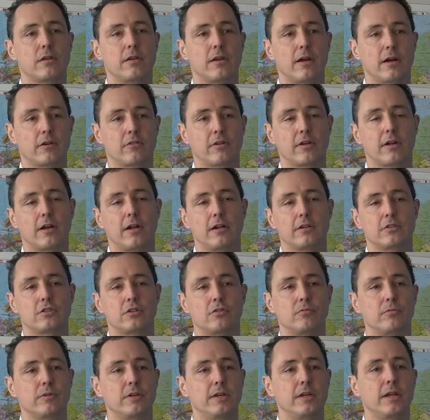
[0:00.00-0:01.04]
in
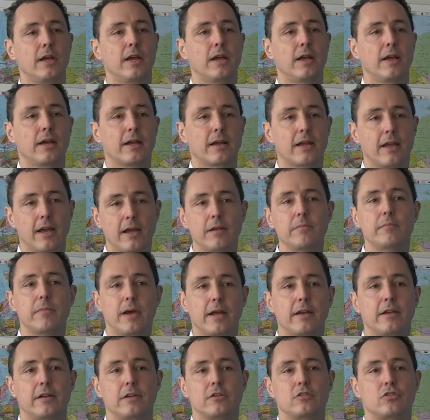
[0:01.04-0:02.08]
agriculture, we can
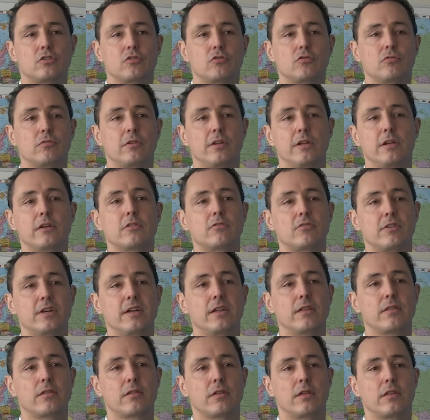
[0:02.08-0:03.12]
manage to
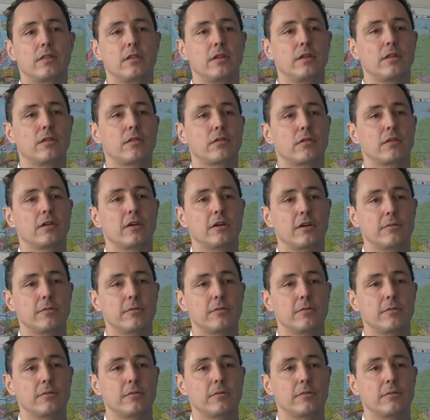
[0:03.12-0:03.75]
decrease these